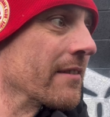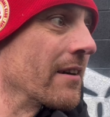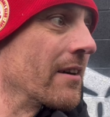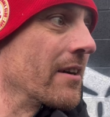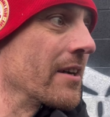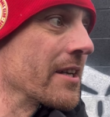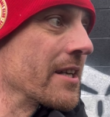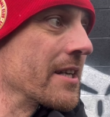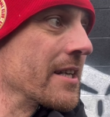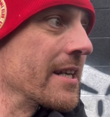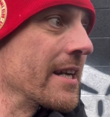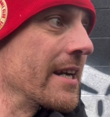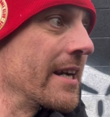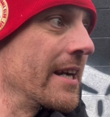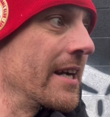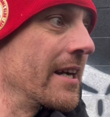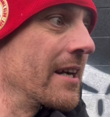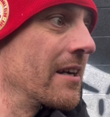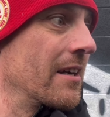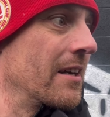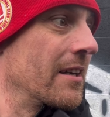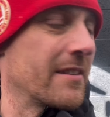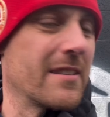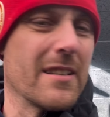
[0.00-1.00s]
I uh,
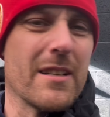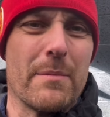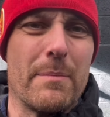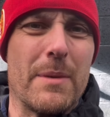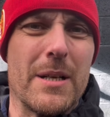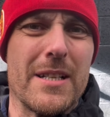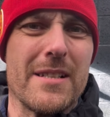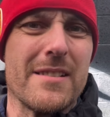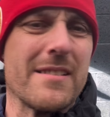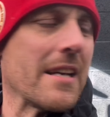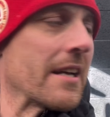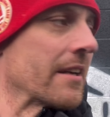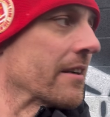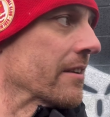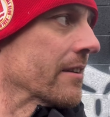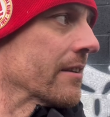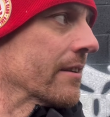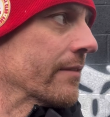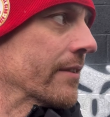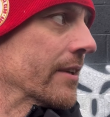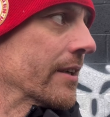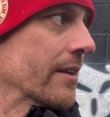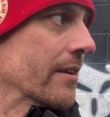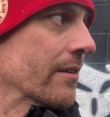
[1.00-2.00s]
I think I might have said it in
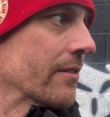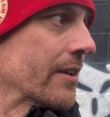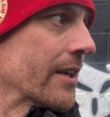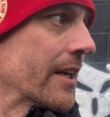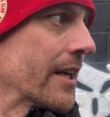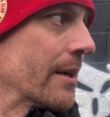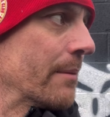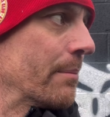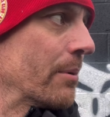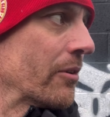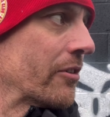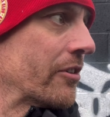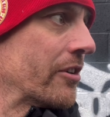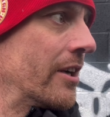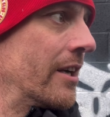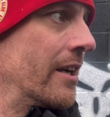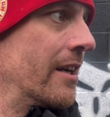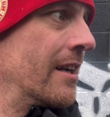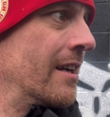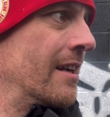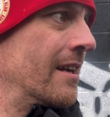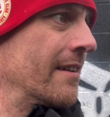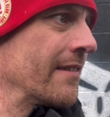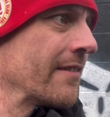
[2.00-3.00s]
the video there, but
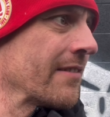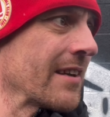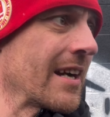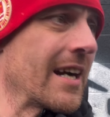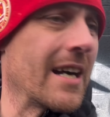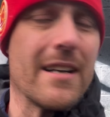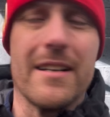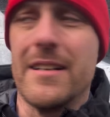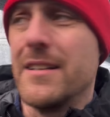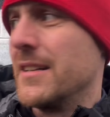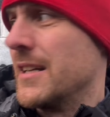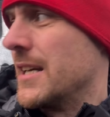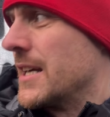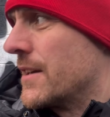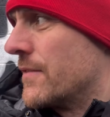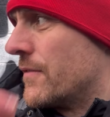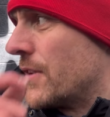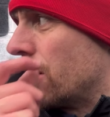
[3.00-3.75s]
started League of